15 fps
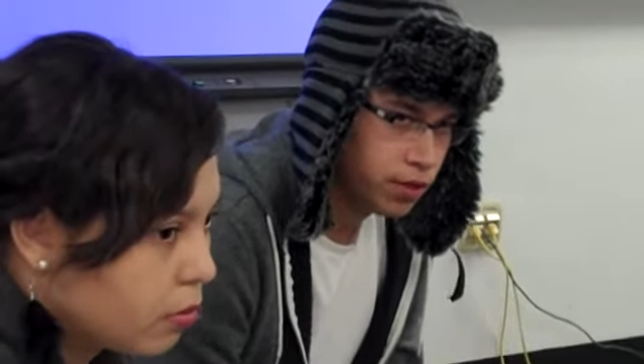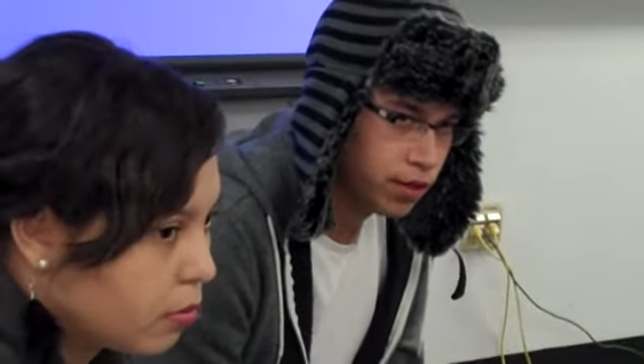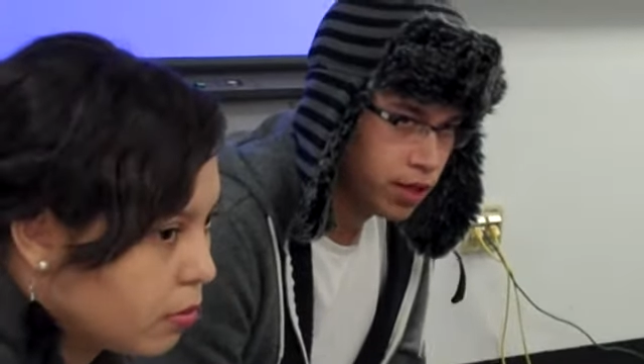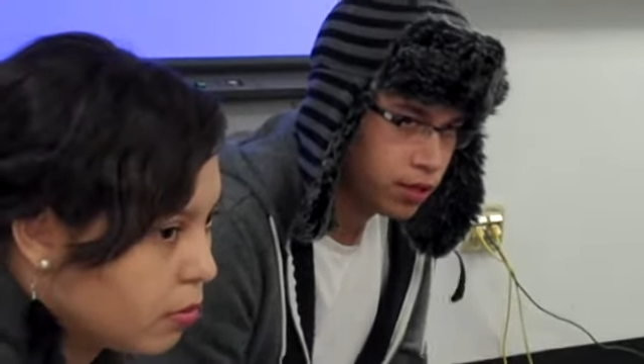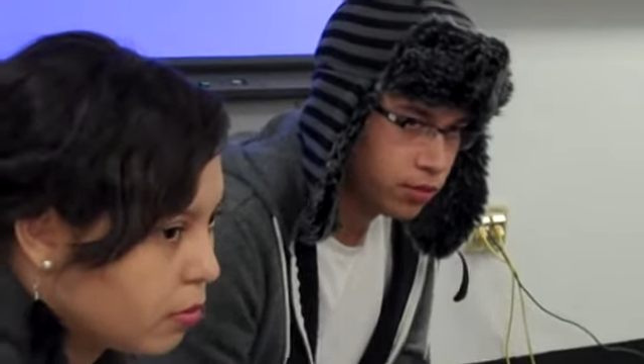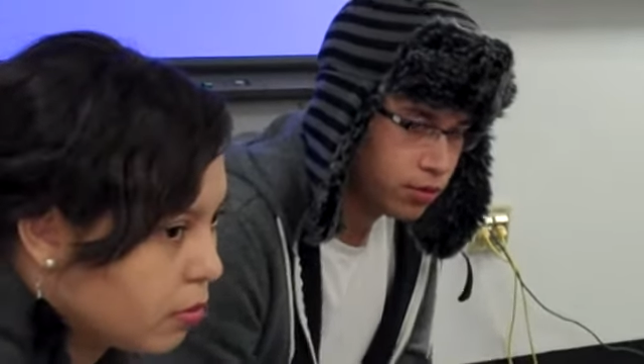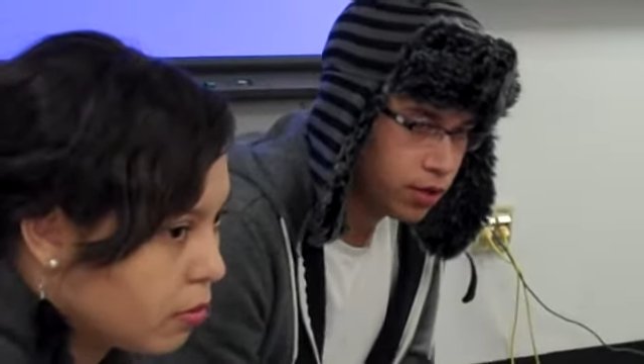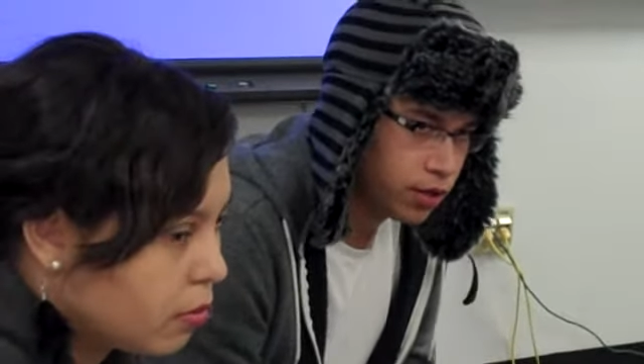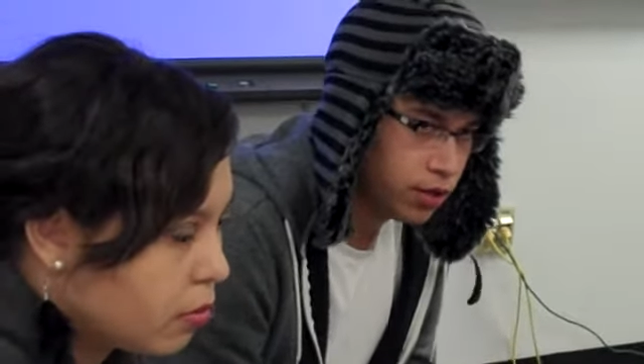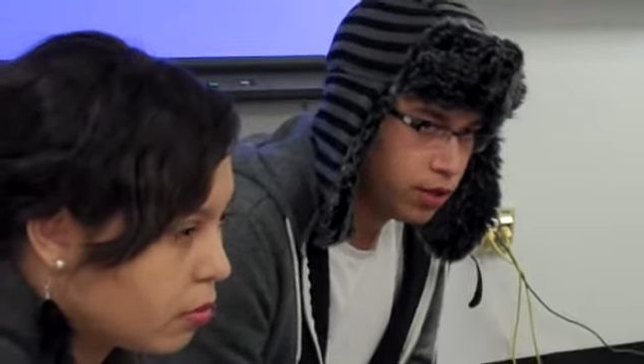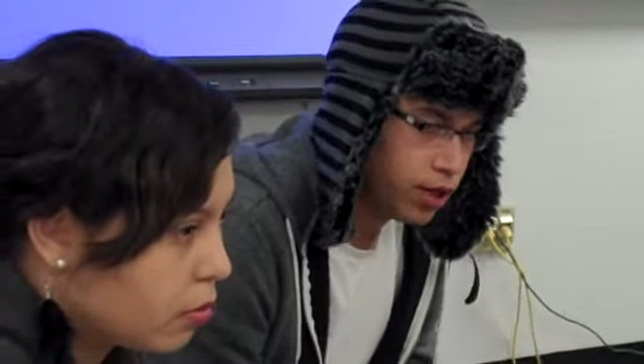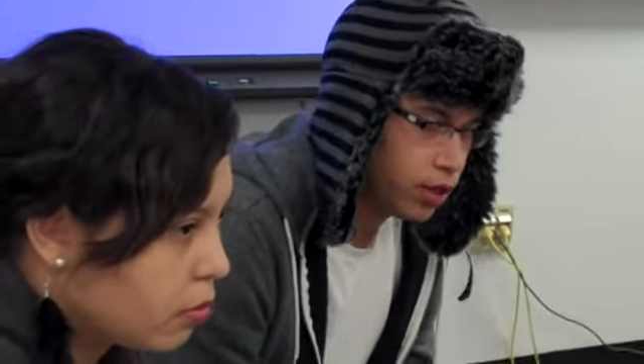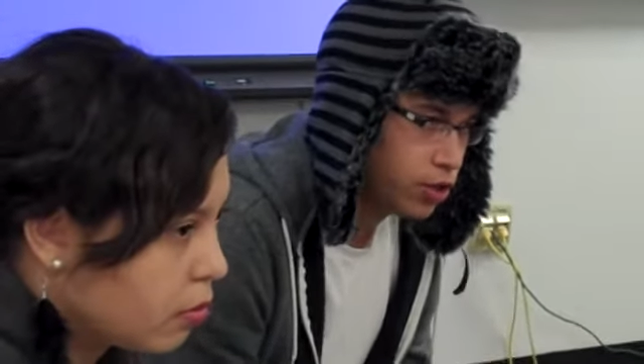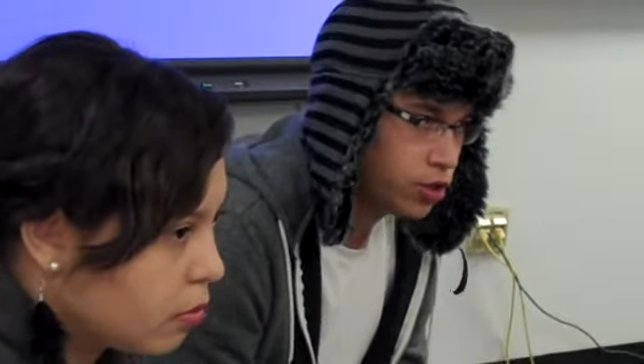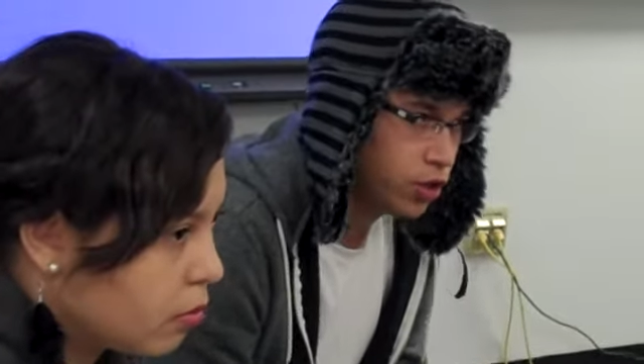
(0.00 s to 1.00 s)
and that's why it
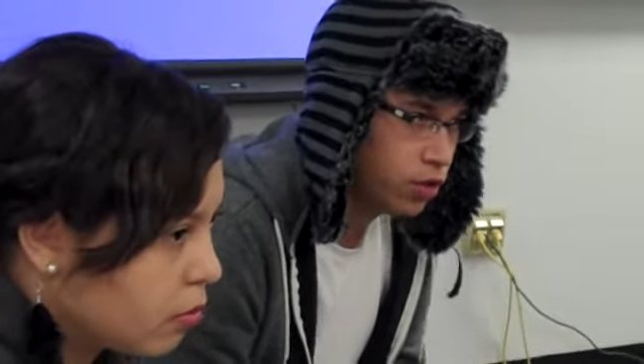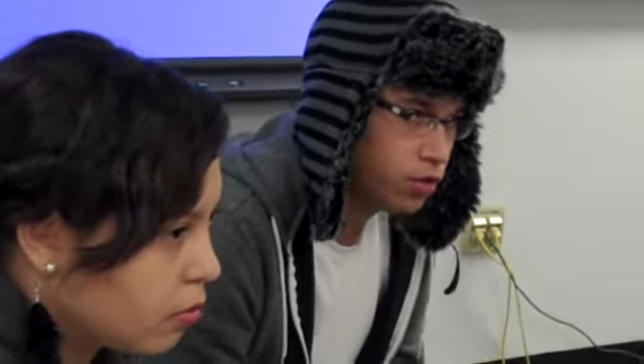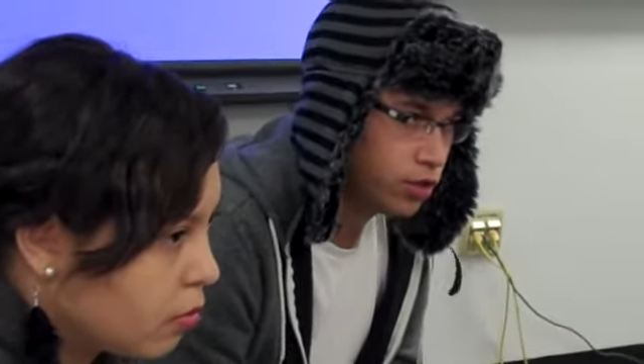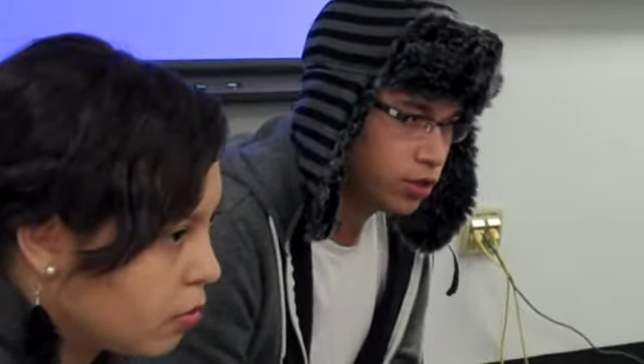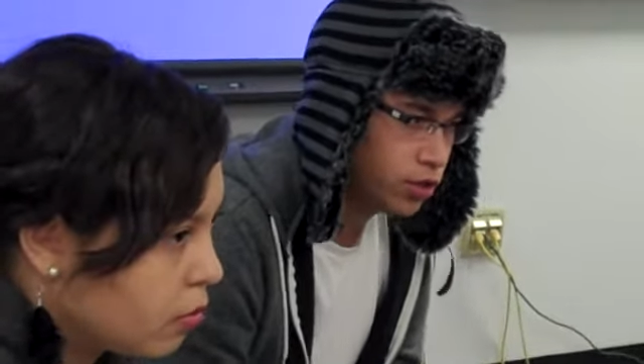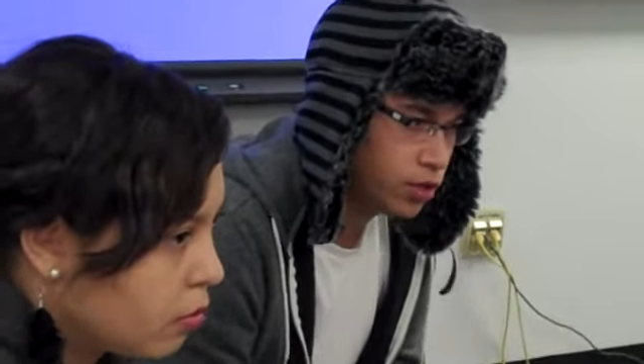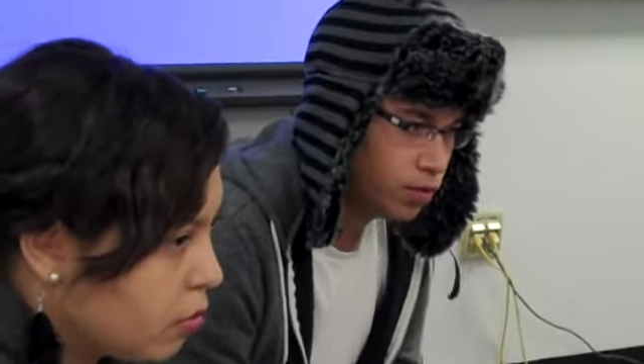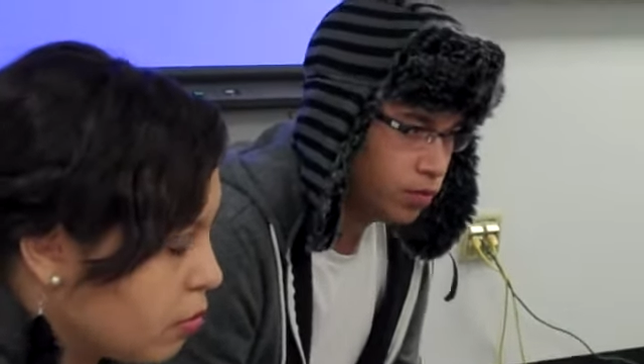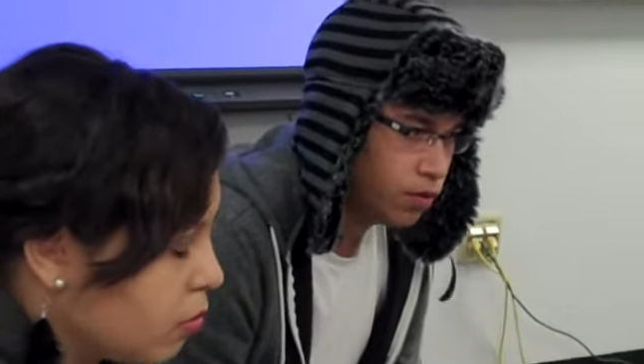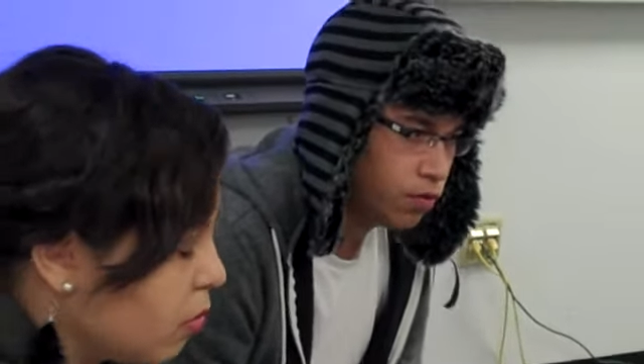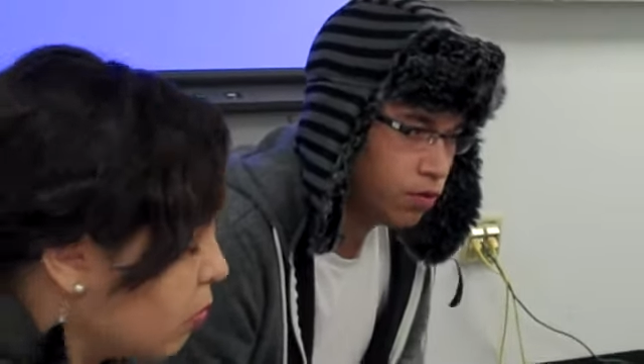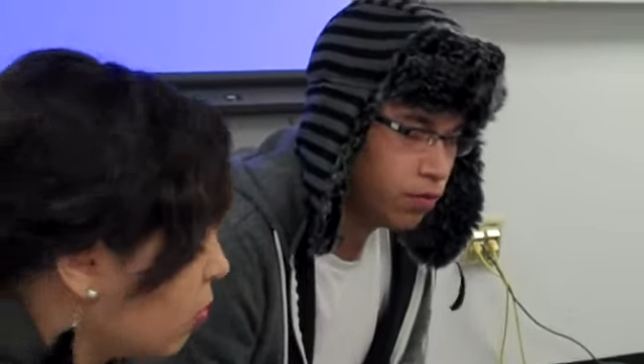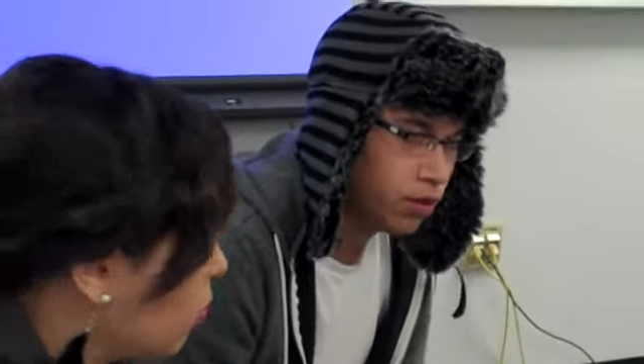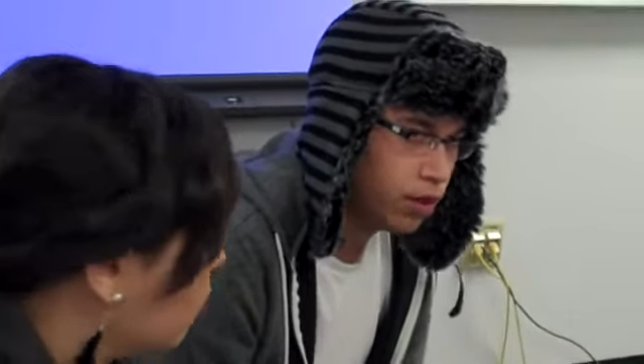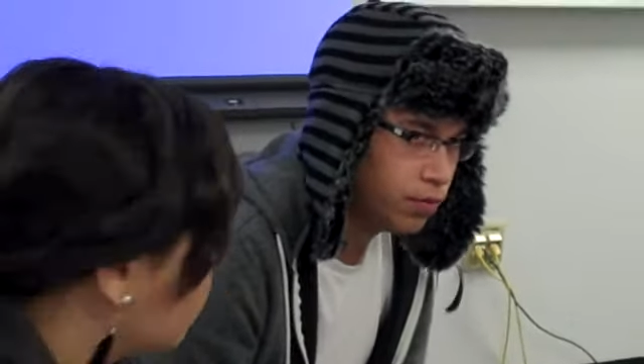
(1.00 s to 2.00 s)
like shows in some
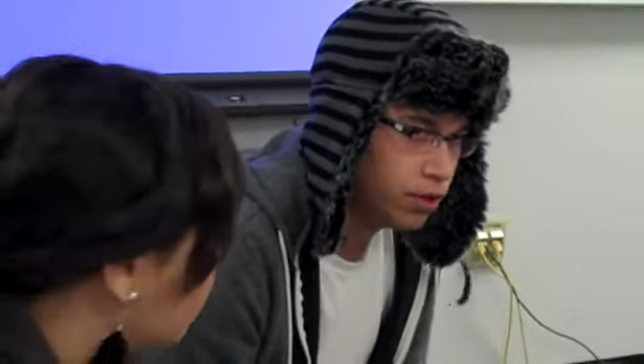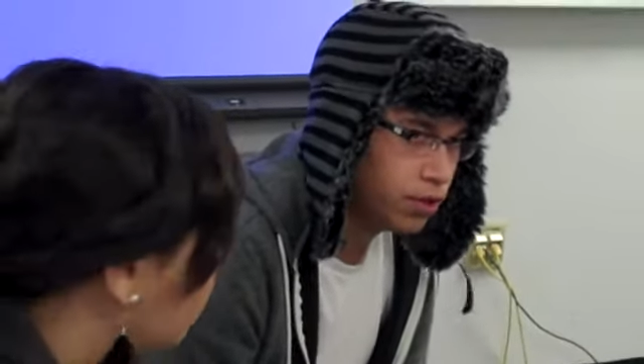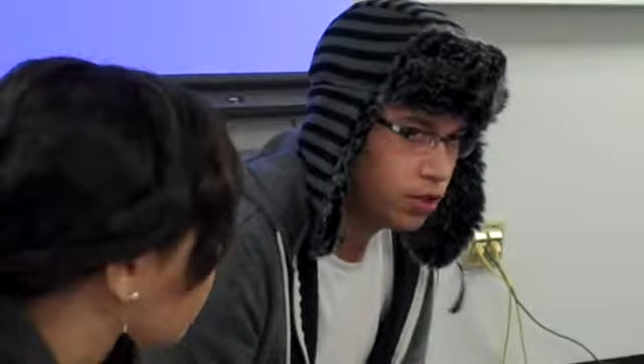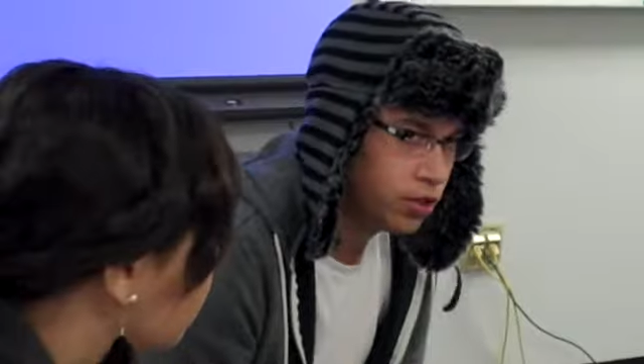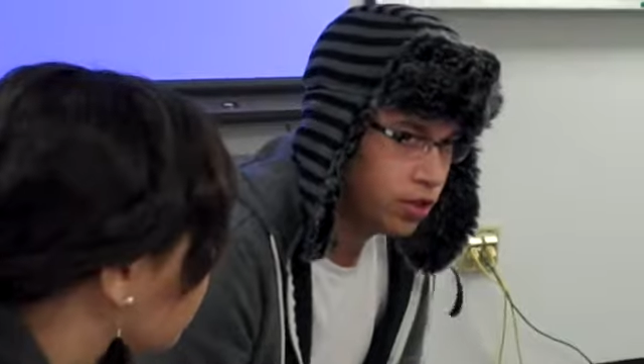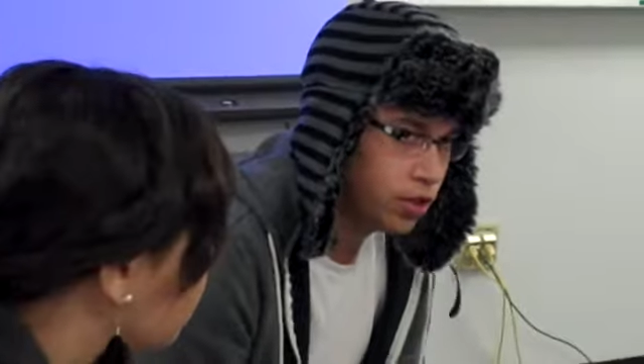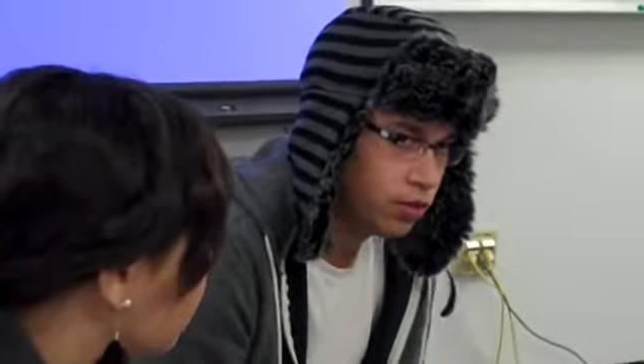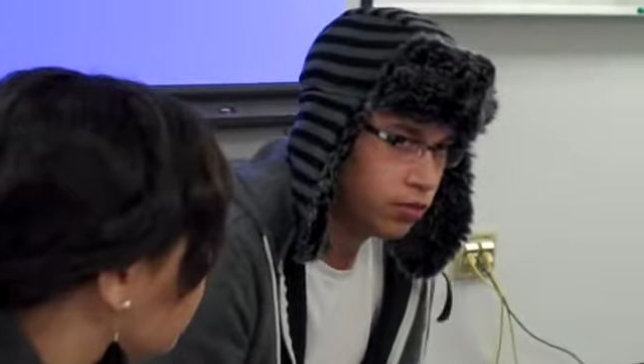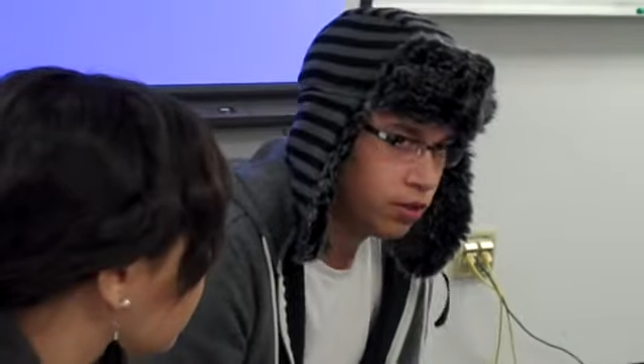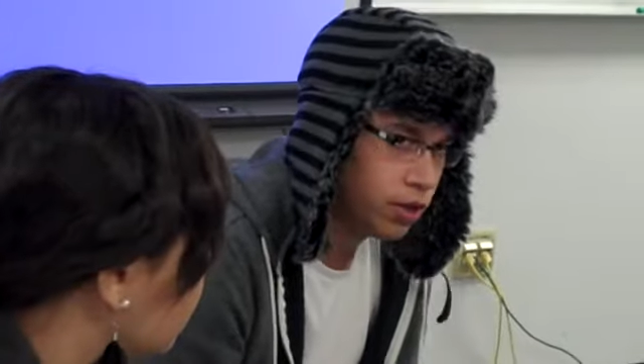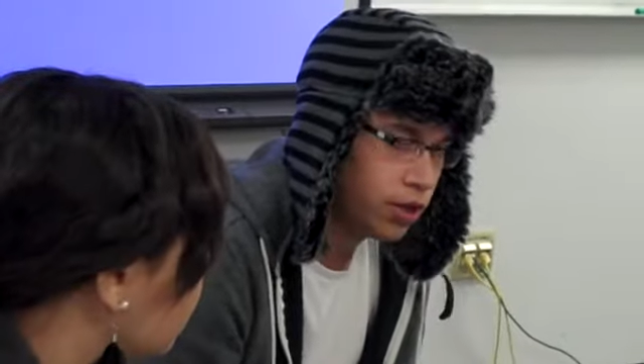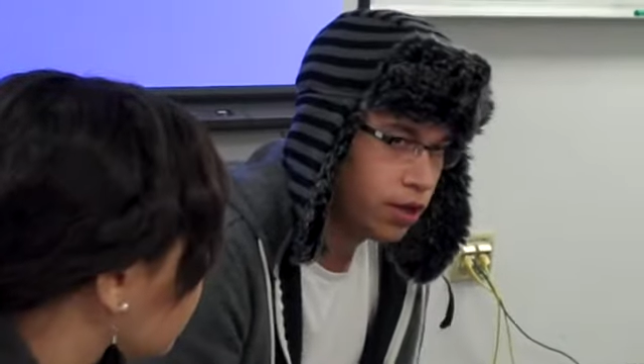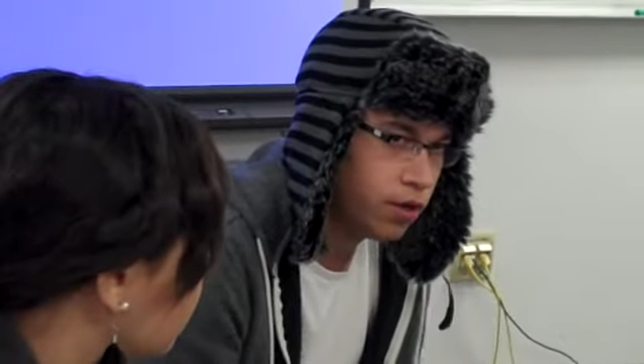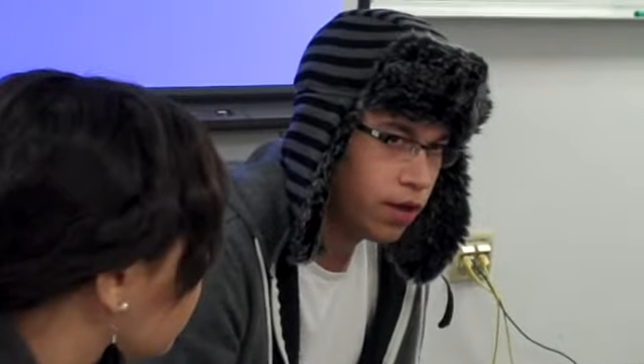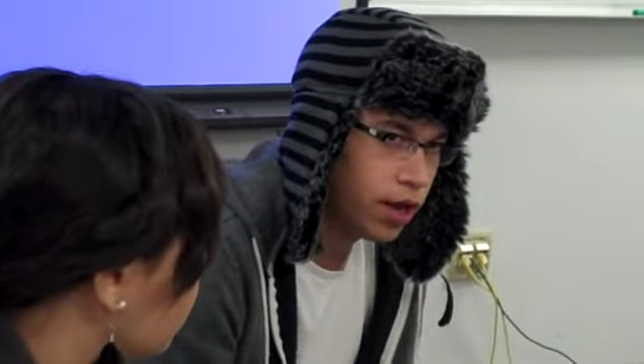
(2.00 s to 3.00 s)
different way because she didn't
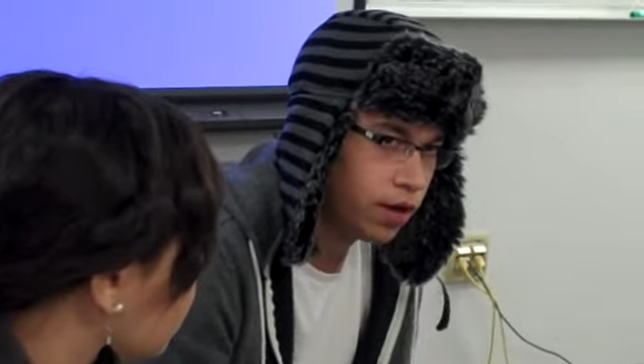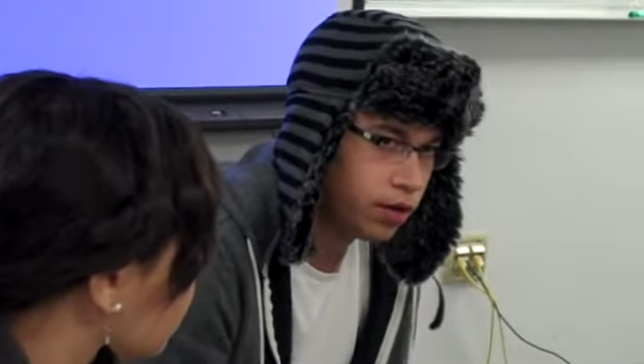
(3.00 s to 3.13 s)
really know